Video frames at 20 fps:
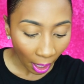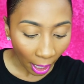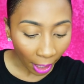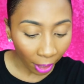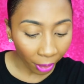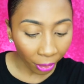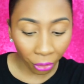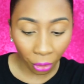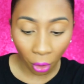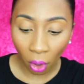
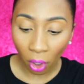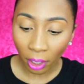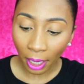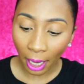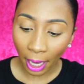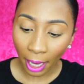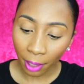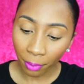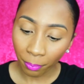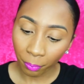I thought
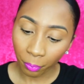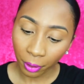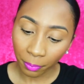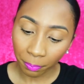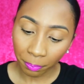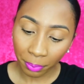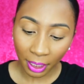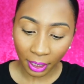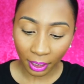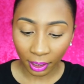I
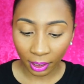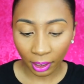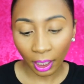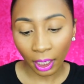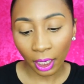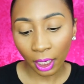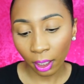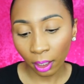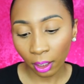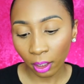would be
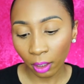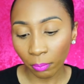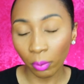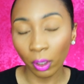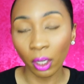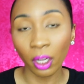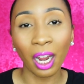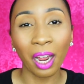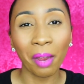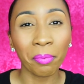sand,
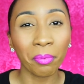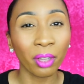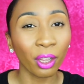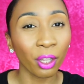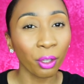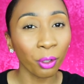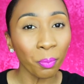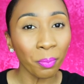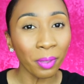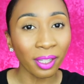but I'm a
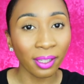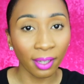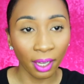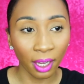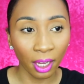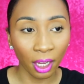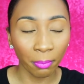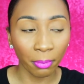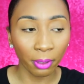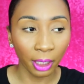little bit
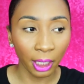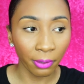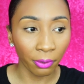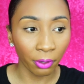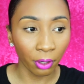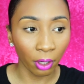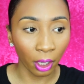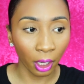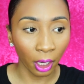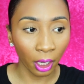tan, believe
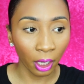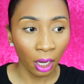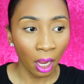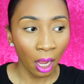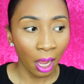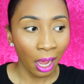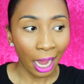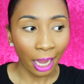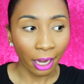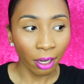it or not.
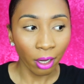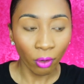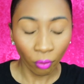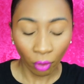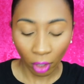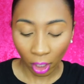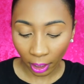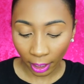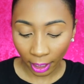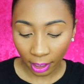I didn't
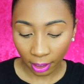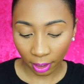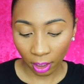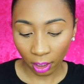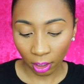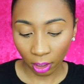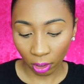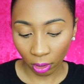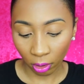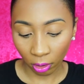realize it
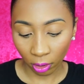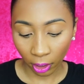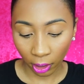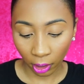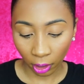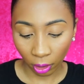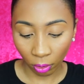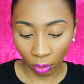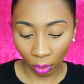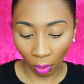until,
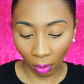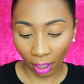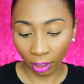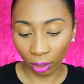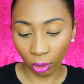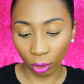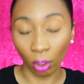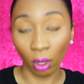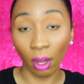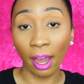like, you know, I
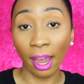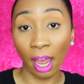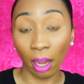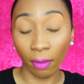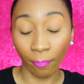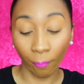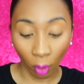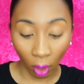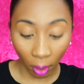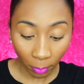saw I
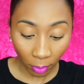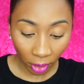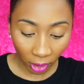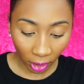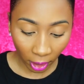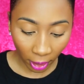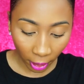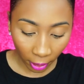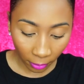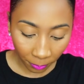had farmer's
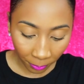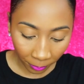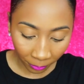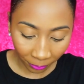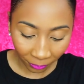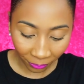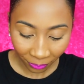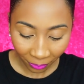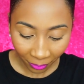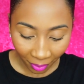tan
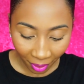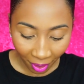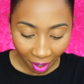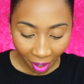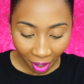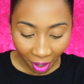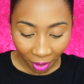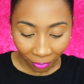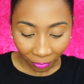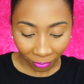
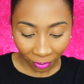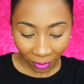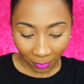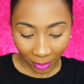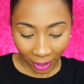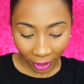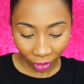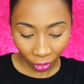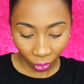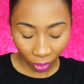from
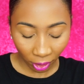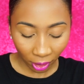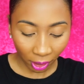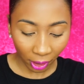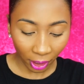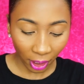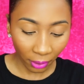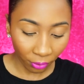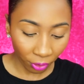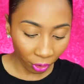my short
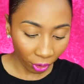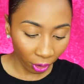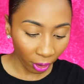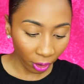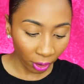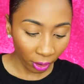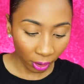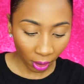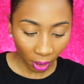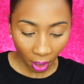sleeve
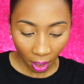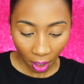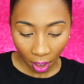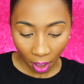shirts.